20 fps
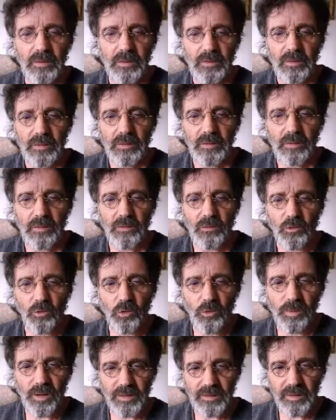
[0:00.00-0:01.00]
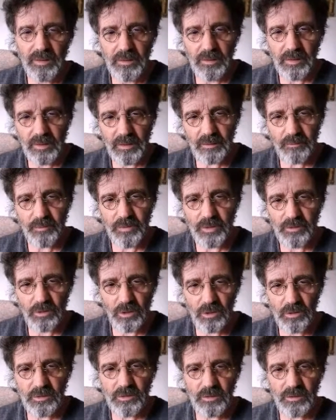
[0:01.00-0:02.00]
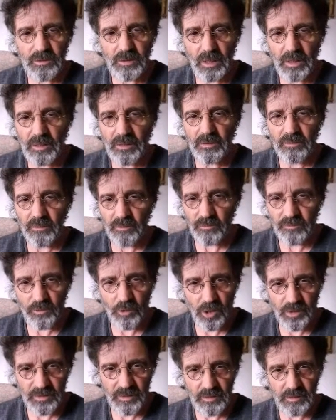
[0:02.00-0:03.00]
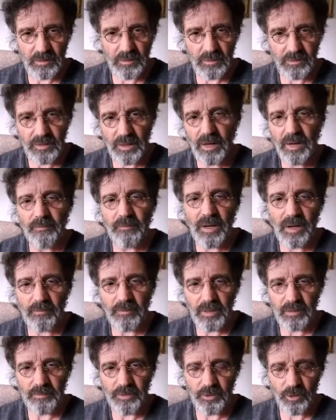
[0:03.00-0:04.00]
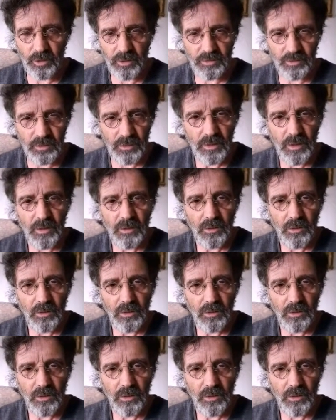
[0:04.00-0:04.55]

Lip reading: Oberkirch means all names have a meaning, upper church.